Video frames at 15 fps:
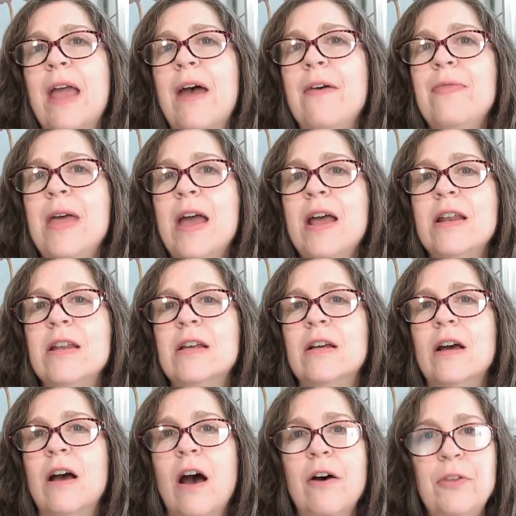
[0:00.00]
And then
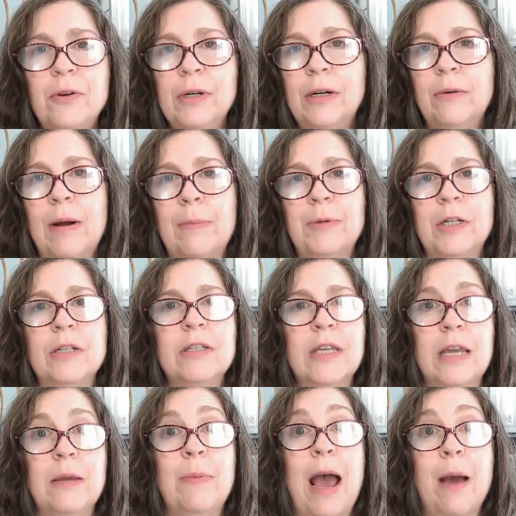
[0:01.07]
other interruptions
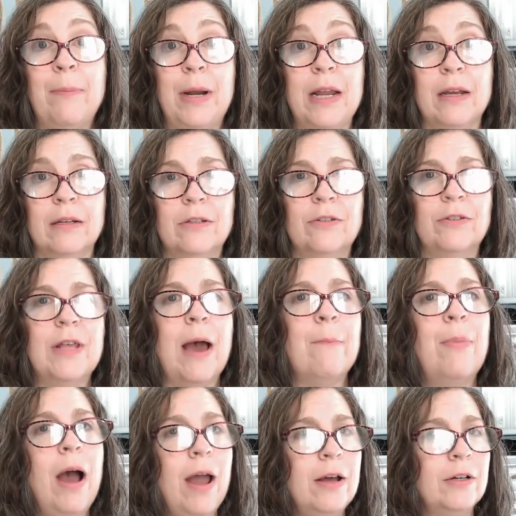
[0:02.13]
keep happening. So that
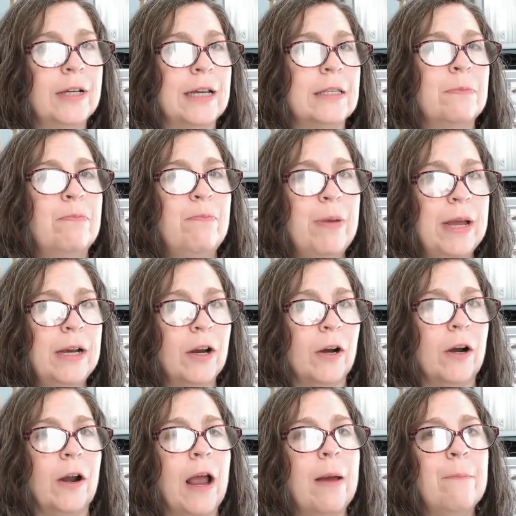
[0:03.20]
pile gets
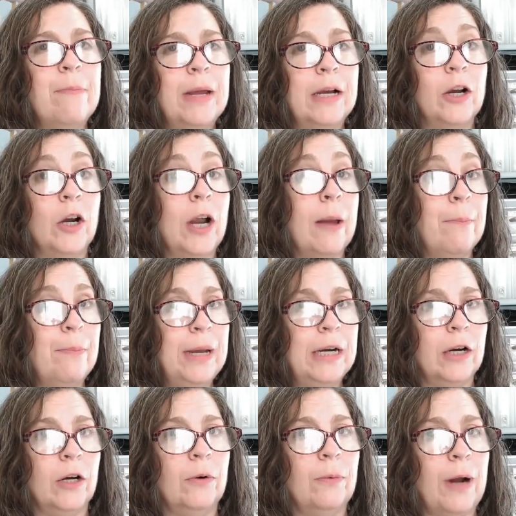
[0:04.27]
bigger and bigger and
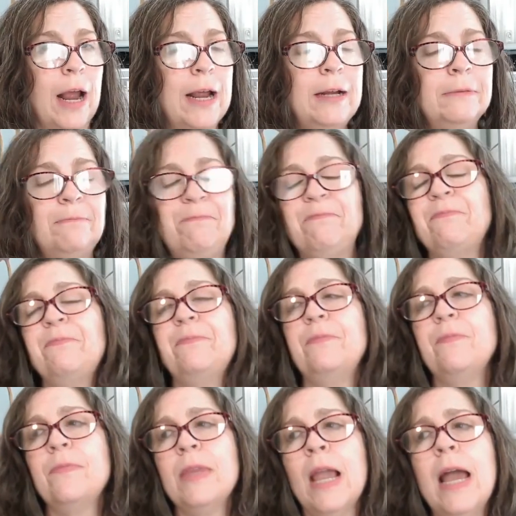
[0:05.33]
bigger, right?
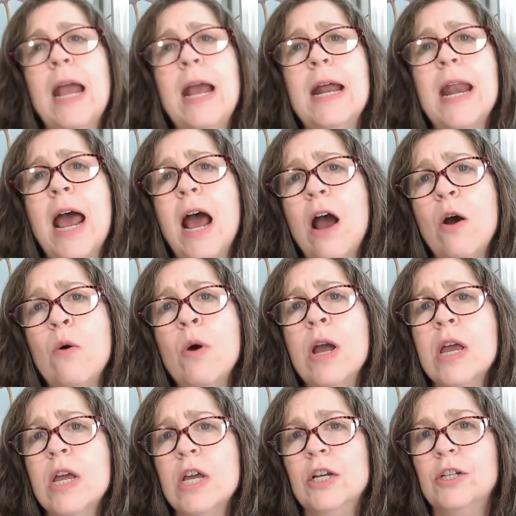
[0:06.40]
And how
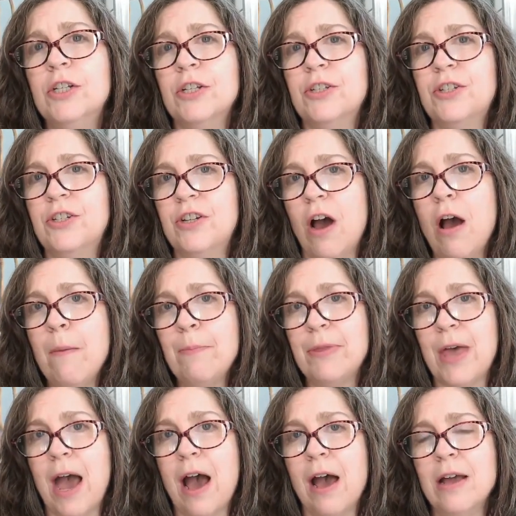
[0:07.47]
to stop
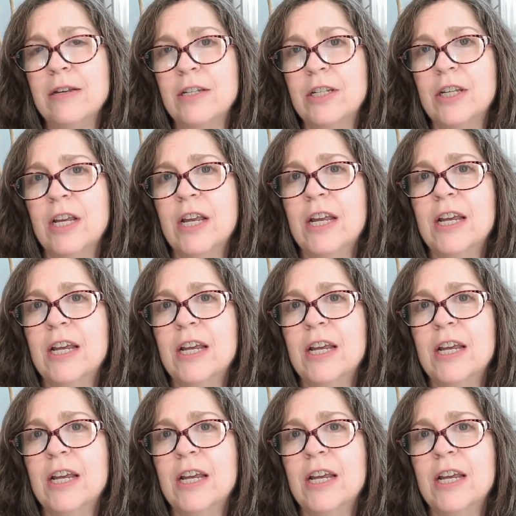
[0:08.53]
that